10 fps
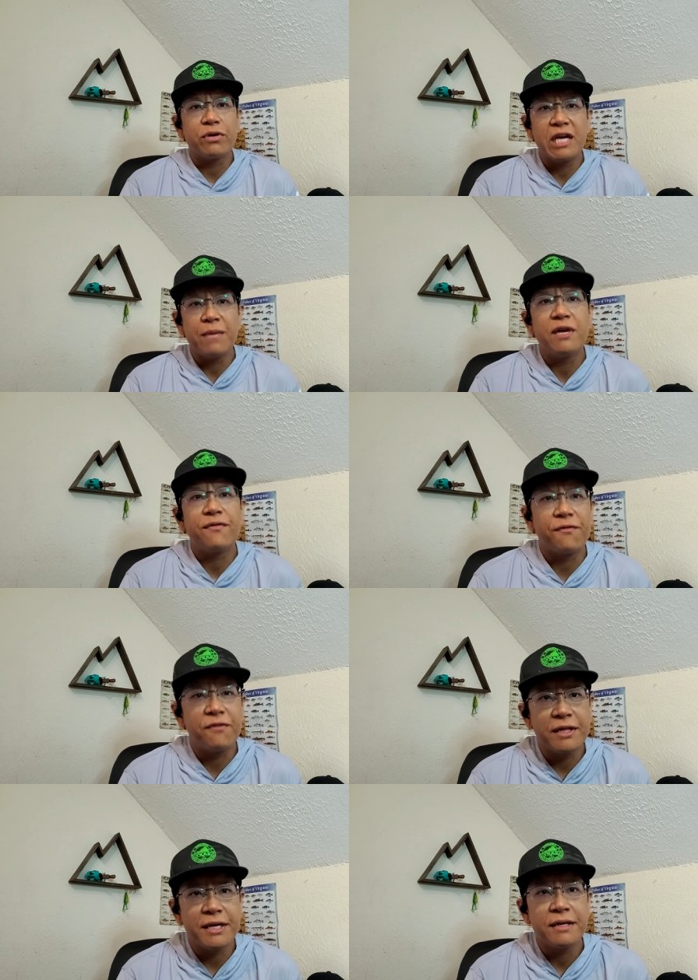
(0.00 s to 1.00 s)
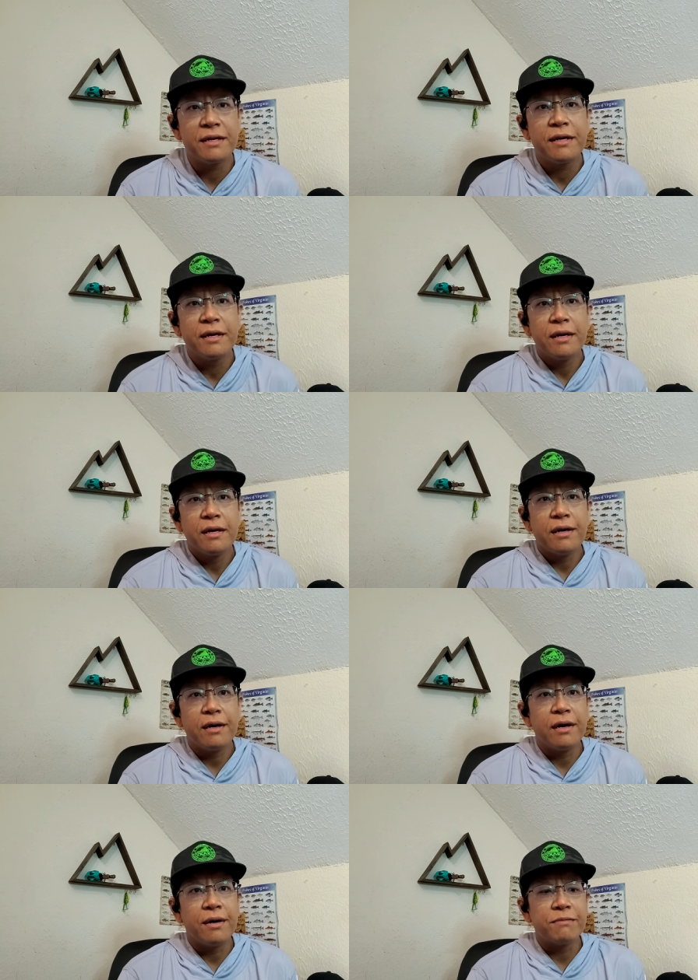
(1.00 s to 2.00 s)
a K B F affiliate.
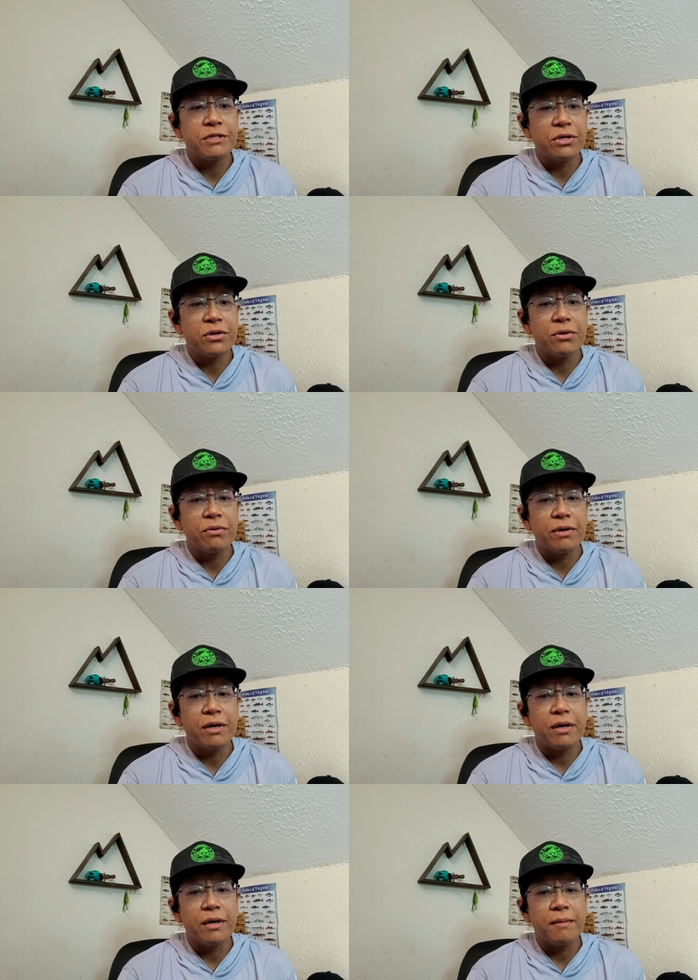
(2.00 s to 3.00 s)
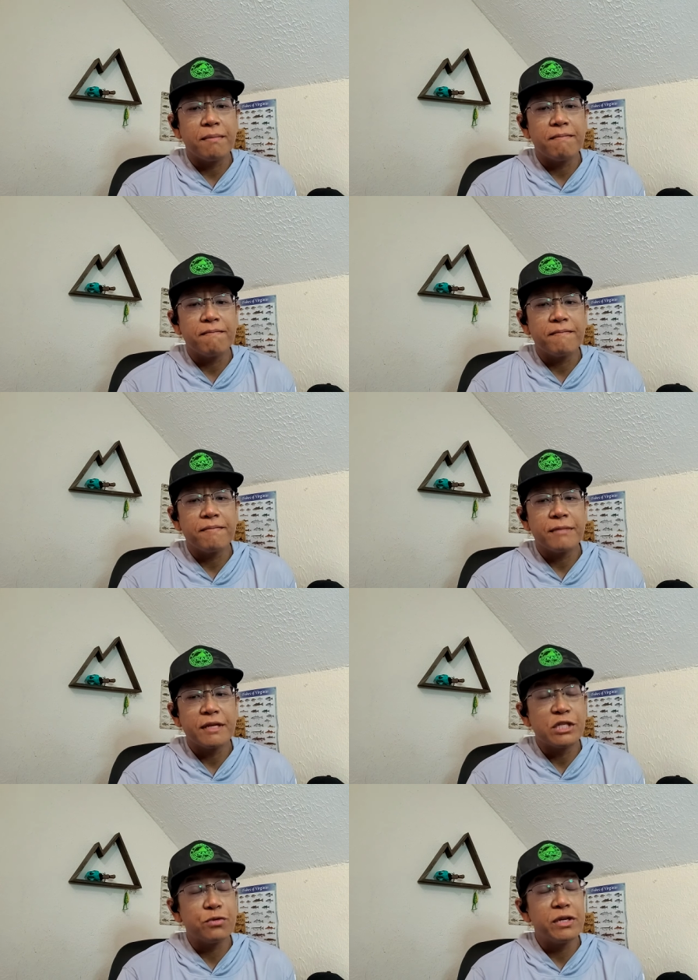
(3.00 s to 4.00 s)
Um, so um,
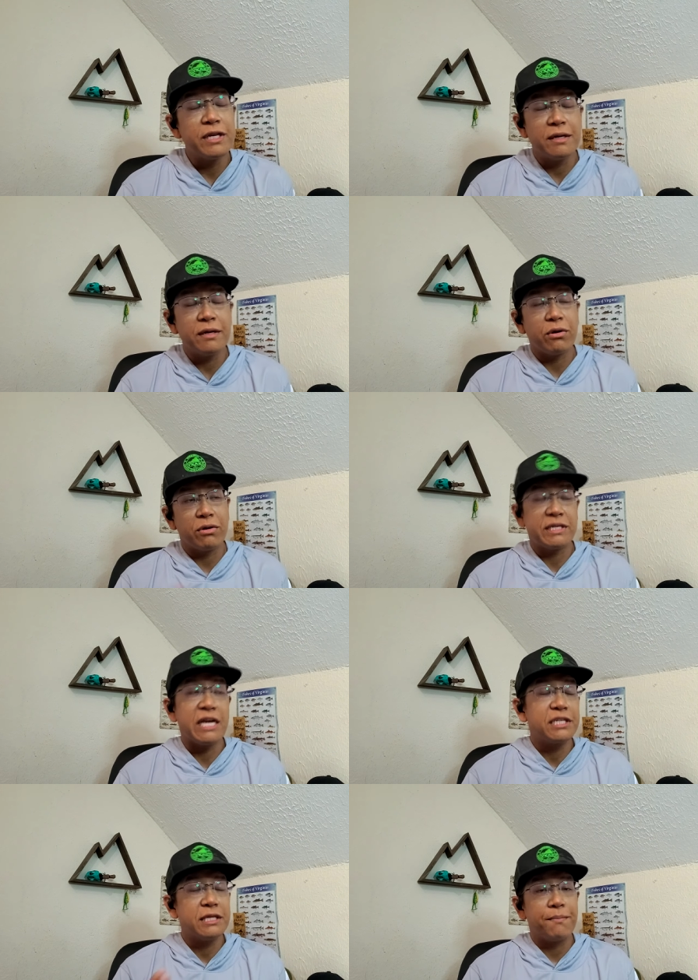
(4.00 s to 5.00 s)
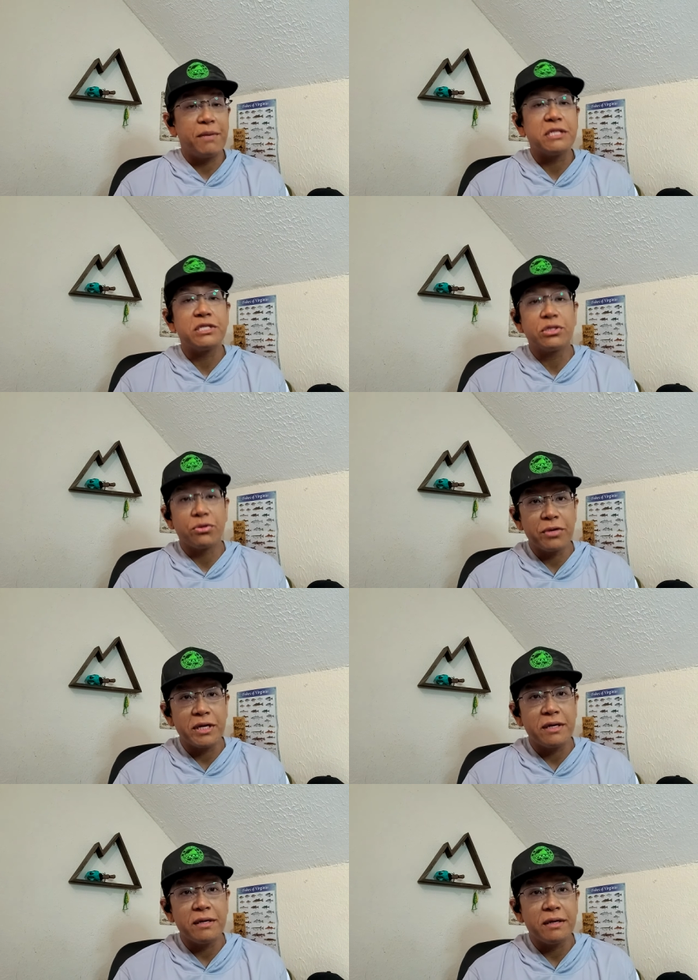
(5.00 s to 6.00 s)
it's really, or it's actually the best
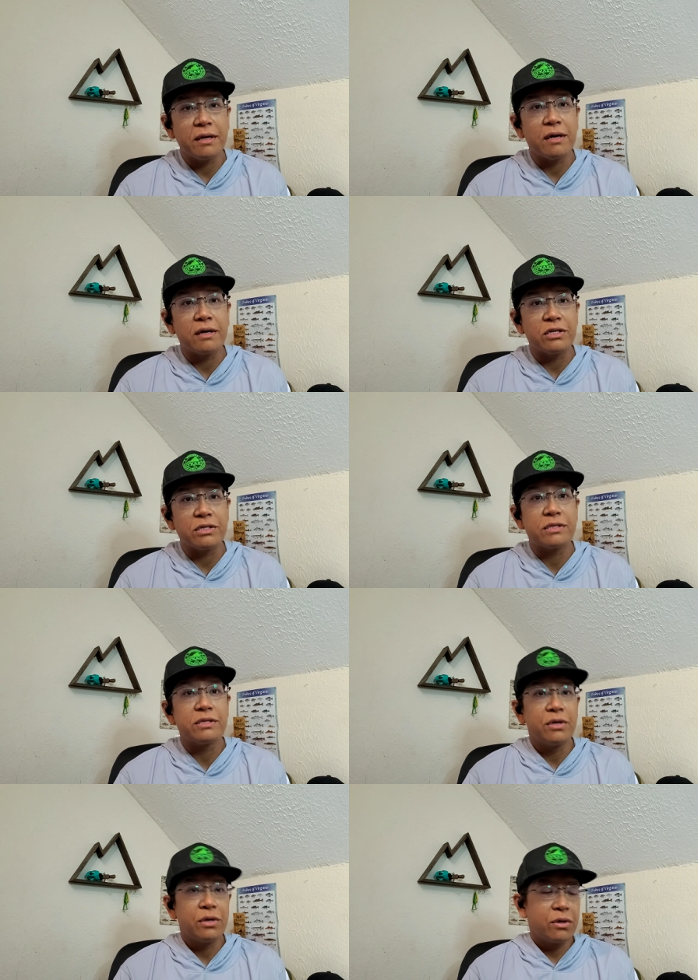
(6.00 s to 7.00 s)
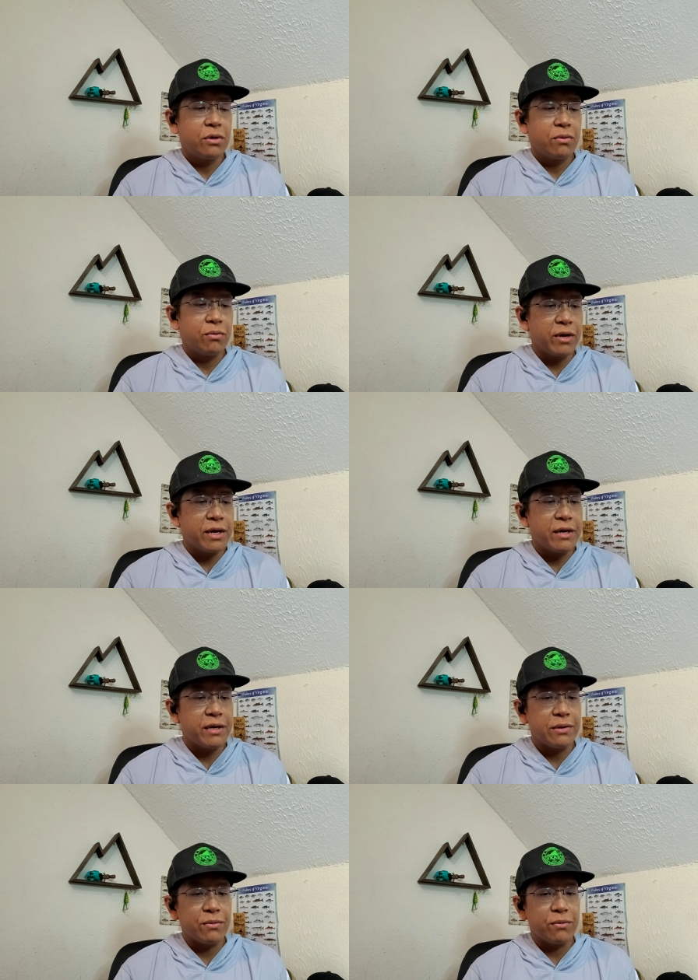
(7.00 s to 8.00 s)
three, because uh,
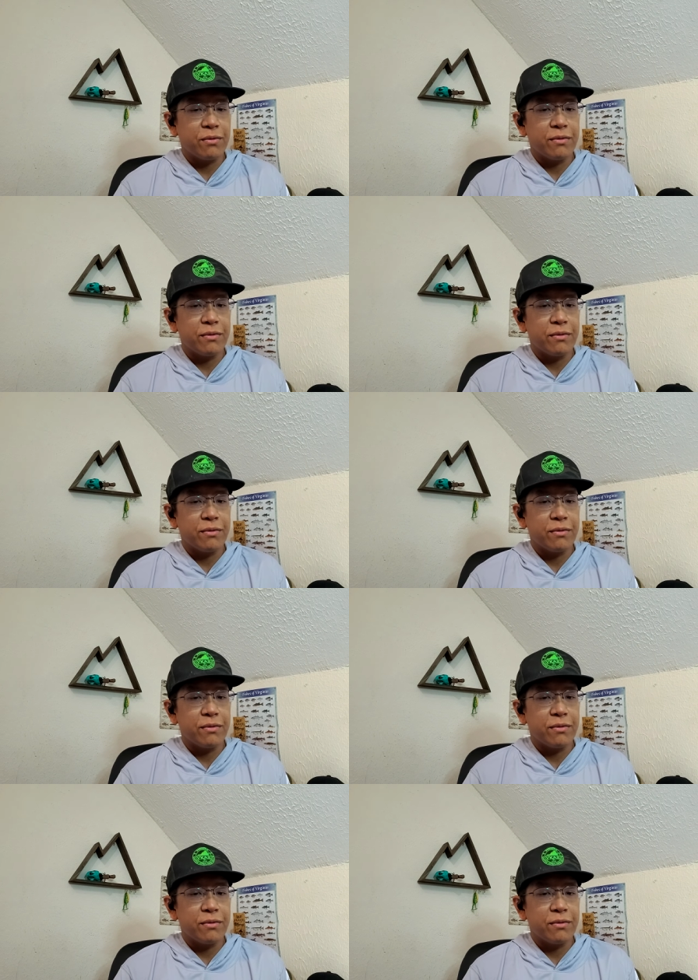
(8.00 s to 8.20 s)
when